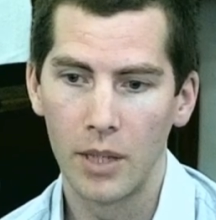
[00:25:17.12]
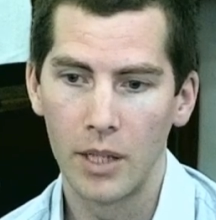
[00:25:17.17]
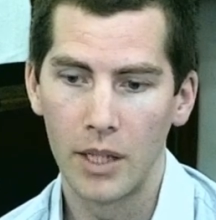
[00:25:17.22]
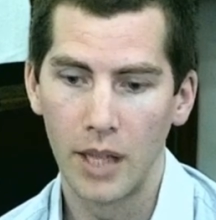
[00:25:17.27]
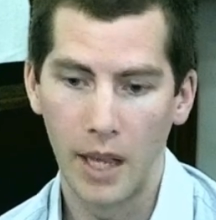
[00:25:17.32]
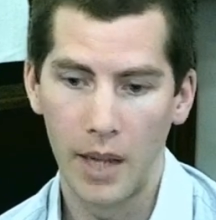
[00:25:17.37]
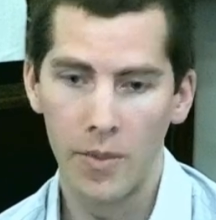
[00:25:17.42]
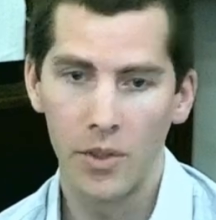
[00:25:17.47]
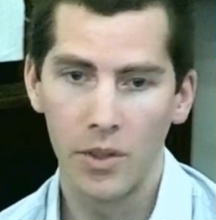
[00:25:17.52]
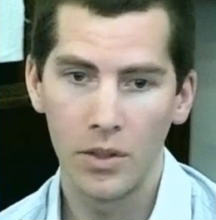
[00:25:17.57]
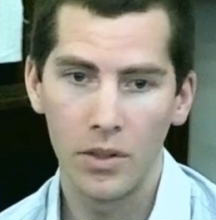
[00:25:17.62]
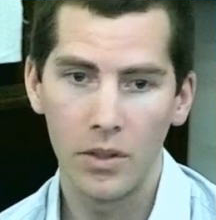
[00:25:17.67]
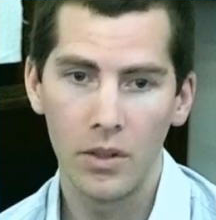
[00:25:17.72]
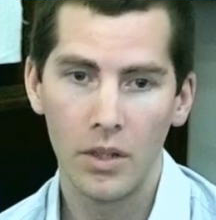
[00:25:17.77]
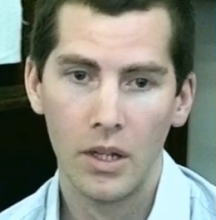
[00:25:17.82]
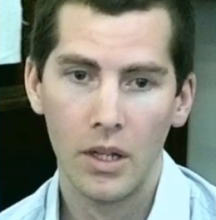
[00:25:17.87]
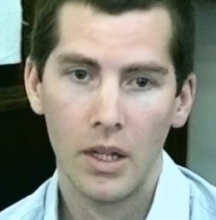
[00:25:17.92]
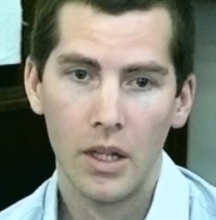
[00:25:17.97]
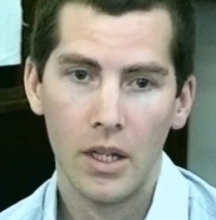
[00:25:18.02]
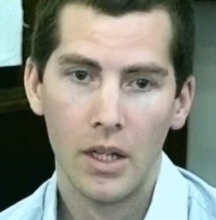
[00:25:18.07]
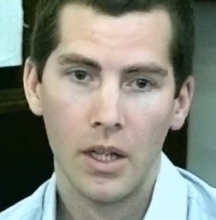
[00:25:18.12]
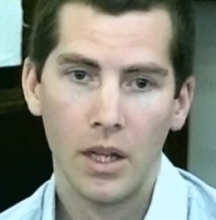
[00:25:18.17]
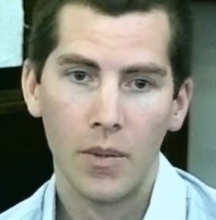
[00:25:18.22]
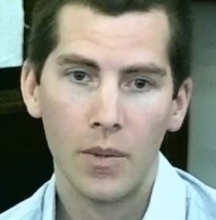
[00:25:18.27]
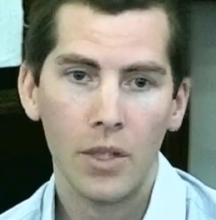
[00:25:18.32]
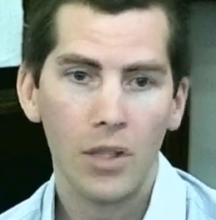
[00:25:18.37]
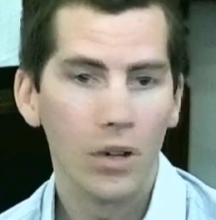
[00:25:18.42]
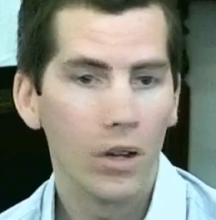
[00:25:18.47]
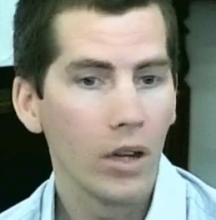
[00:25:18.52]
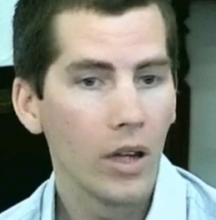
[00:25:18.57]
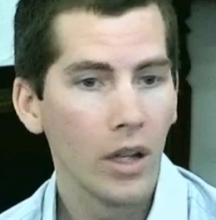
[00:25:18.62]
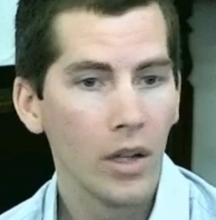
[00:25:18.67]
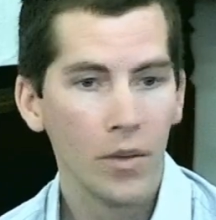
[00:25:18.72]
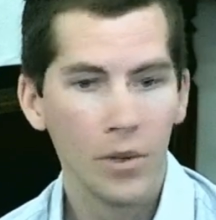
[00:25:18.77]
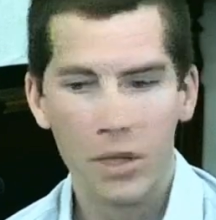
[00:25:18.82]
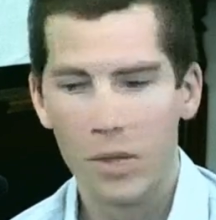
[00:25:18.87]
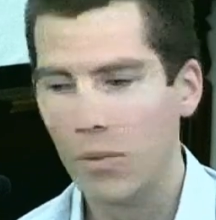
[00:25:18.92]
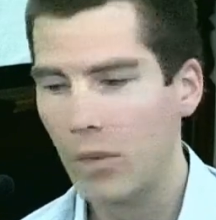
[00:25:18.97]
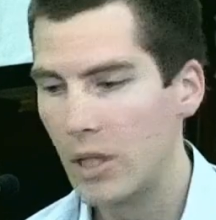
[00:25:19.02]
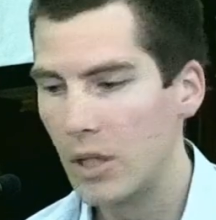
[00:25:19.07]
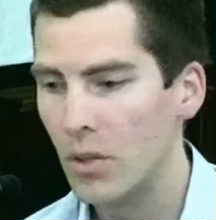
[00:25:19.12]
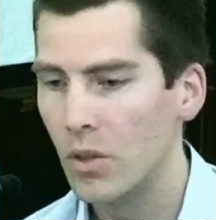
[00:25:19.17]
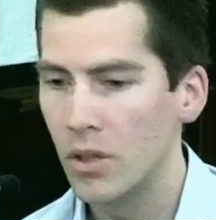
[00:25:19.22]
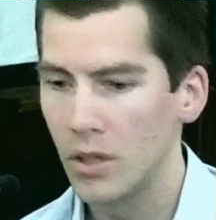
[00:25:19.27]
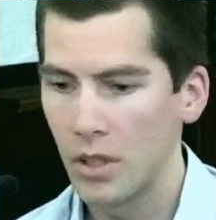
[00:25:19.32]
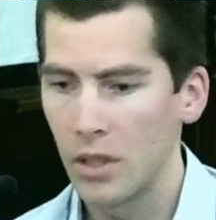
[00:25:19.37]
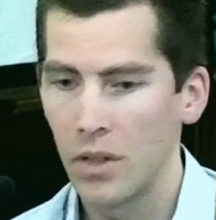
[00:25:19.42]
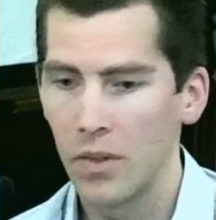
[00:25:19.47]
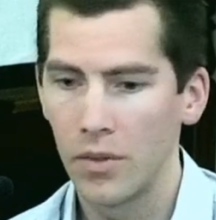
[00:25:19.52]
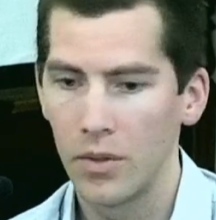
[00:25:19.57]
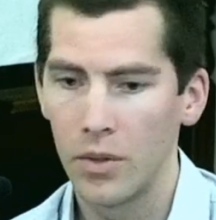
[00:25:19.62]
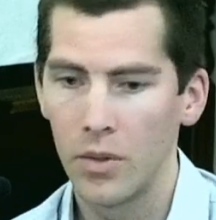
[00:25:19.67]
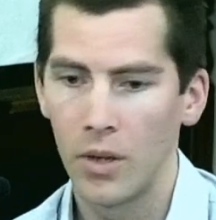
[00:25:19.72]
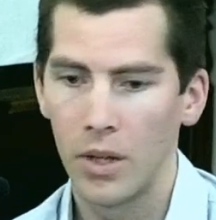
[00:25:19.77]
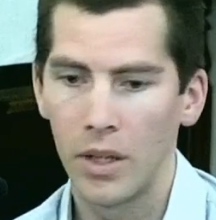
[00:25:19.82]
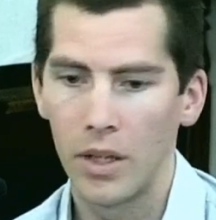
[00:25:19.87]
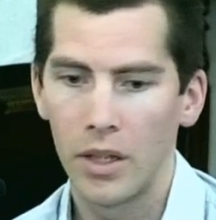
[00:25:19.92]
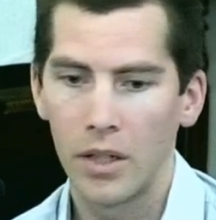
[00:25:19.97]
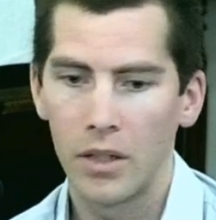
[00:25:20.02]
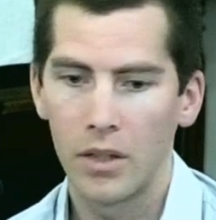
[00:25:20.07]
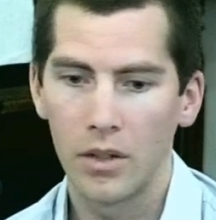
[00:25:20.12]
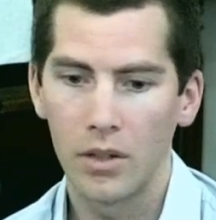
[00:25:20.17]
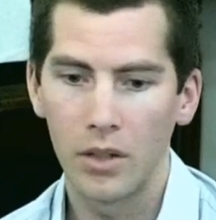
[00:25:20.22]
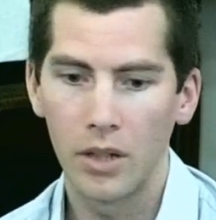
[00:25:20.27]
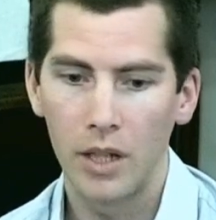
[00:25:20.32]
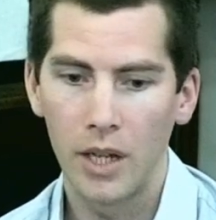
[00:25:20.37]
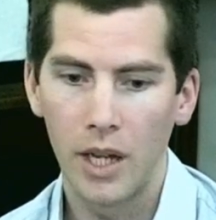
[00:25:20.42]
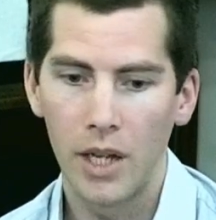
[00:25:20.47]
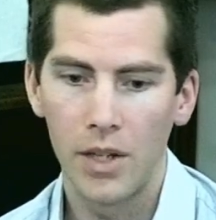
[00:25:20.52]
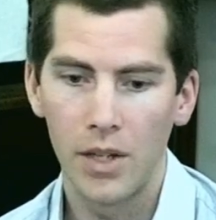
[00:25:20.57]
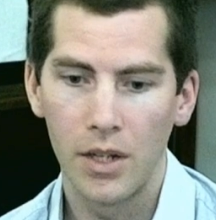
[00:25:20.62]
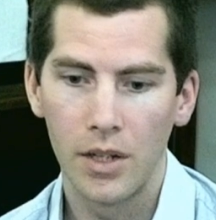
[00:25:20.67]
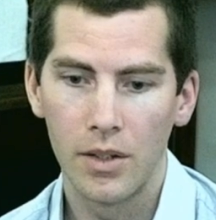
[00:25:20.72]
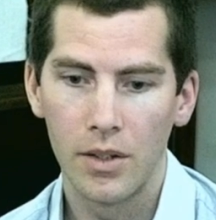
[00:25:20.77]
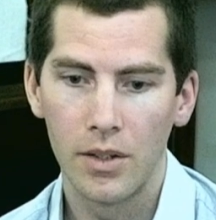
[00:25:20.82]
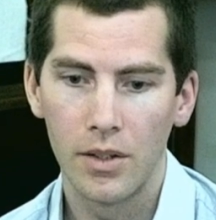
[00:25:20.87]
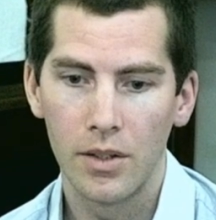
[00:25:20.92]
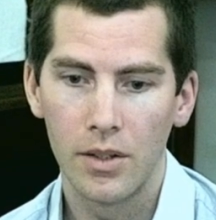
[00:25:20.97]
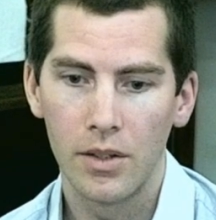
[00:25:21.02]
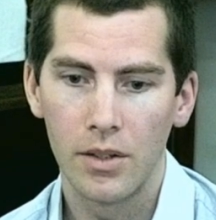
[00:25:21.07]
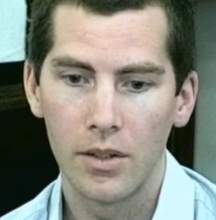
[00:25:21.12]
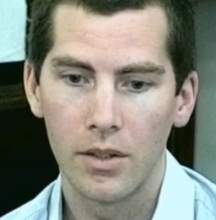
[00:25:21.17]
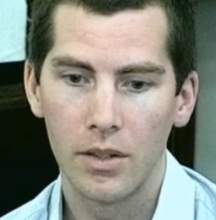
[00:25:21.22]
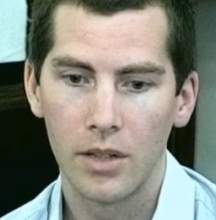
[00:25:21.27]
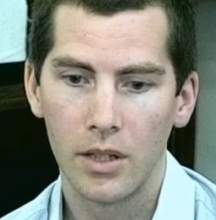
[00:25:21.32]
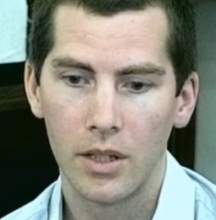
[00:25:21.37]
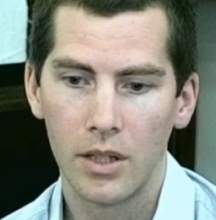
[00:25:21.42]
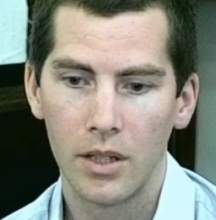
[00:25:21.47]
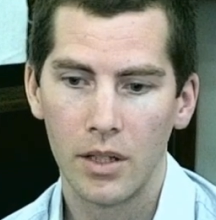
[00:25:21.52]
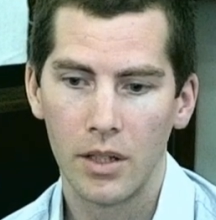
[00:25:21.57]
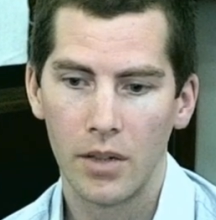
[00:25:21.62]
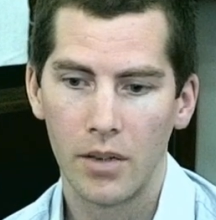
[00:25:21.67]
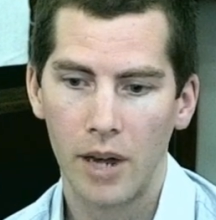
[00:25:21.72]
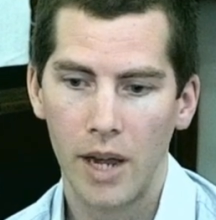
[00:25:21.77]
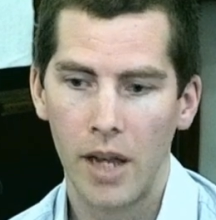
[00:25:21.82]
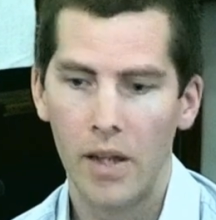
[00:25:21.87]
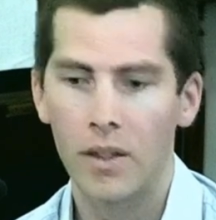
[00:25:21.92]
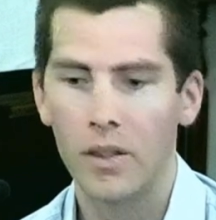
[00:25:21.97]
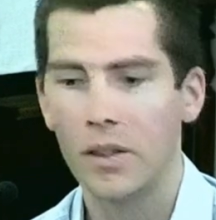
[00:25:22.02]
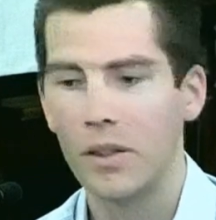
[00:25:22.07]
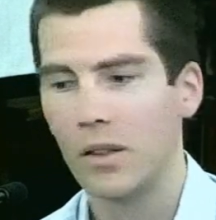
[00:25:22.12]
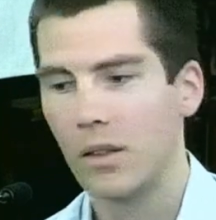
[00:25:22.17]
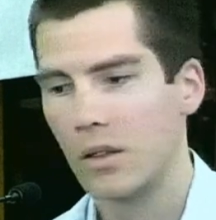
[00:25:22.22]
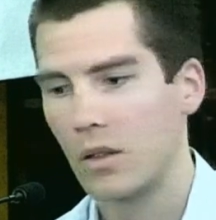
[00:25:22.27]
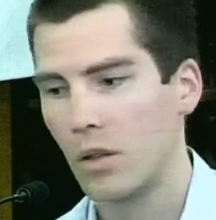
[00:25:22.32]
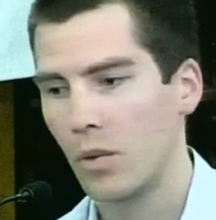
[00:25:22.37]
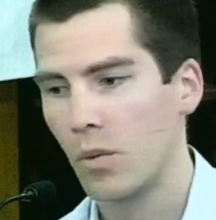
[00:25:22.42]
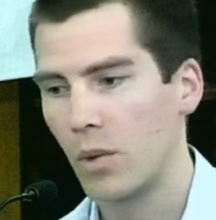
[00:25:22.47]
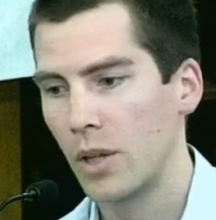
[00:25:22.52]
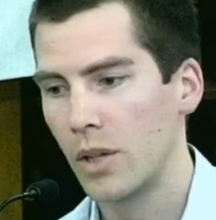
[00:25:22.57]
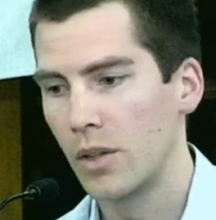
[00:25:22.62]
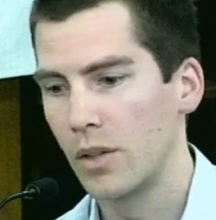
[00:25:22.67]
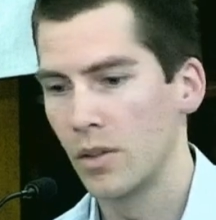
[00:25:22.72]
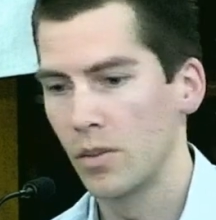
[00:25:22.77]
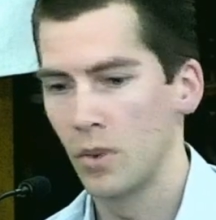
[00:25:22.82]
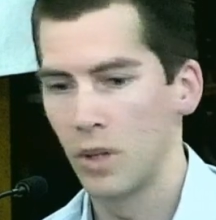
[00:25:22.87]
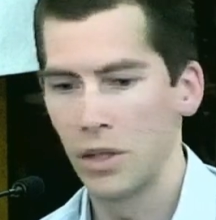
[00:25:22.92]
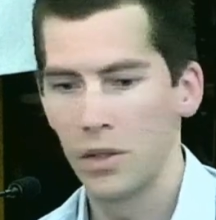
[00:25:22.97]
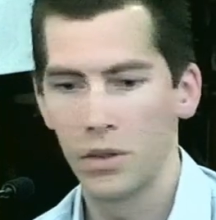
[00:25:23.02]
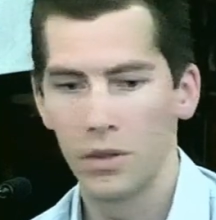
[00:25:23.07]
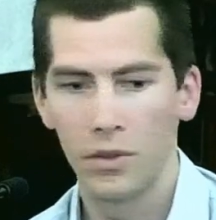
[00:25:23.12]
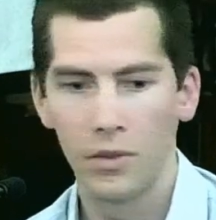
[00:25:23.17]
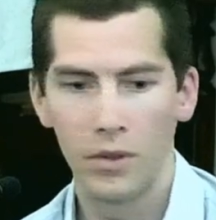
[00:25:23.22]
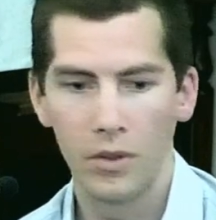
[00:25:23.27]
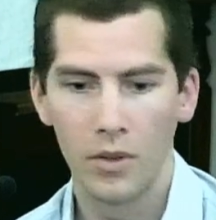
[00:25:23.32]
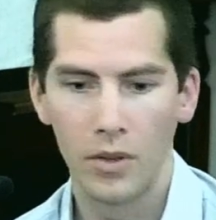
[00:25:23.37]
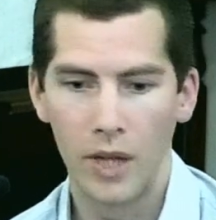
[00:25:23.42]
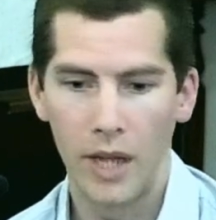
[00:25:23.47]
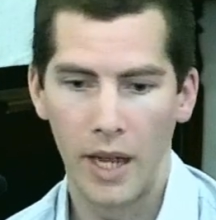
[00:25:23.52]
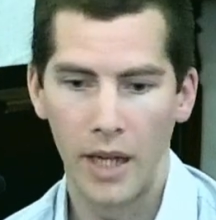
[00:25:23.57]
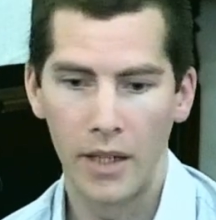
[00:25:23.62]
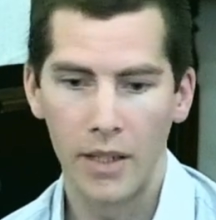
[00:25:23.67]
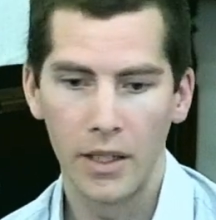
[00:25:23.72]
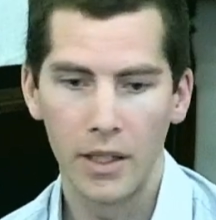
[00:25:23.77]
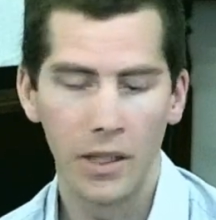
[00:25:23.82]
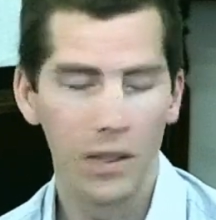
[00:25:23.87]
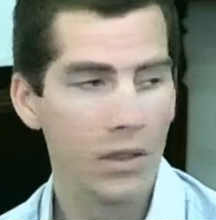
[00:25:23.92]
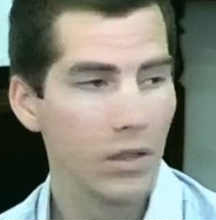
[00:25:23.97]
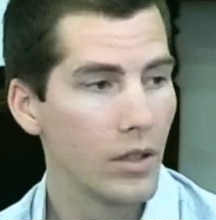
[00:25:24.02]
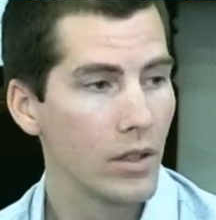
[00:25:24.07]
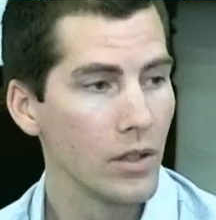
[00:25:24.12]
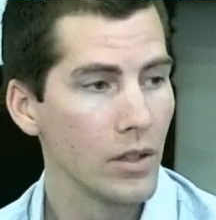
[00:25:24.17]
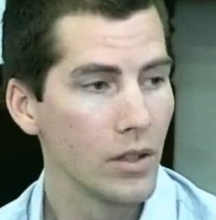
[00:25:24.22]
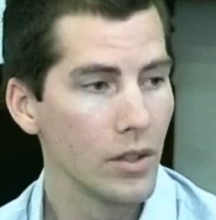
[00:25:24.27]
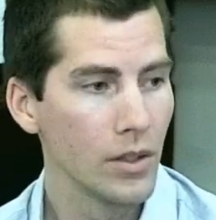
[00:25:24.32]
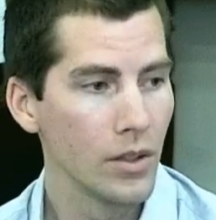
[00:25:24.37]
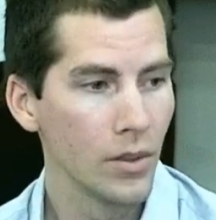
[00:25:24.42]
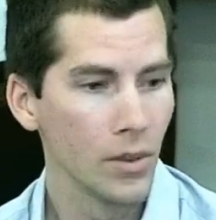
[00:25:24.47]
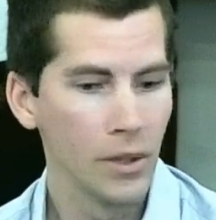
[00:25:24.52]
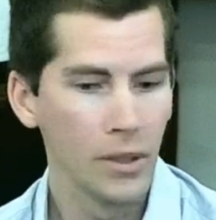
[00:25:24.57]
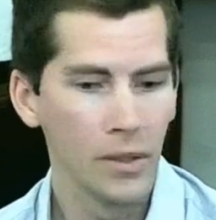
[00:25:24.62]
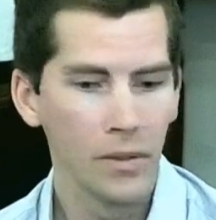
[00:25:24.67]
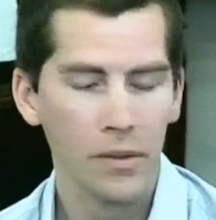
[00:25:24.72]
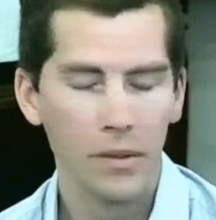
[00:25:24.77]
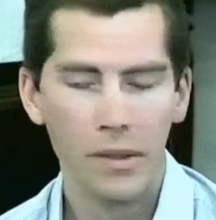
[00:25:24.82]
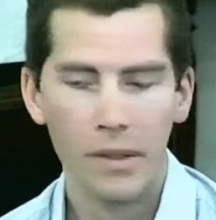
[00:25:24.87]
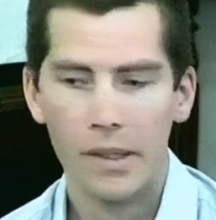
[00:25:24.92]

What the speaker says: came to, and we looked at a few other congregations around, and you know, went to a few of the Anglican churches as well.